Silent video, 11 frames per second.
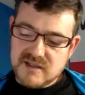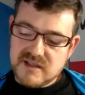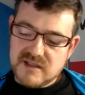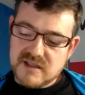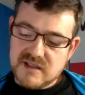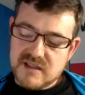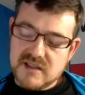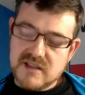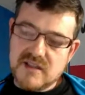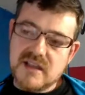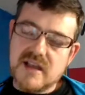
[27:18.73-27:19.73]

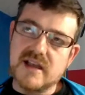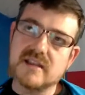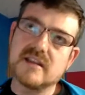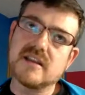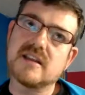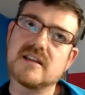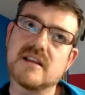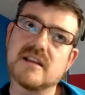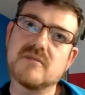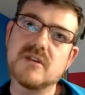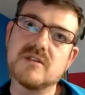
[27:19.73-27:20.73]
yeah, the
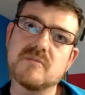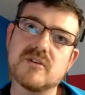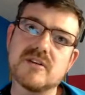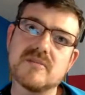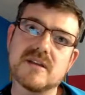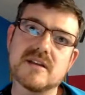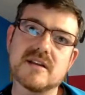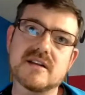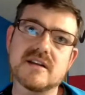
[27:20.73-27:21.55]
GWT Polymer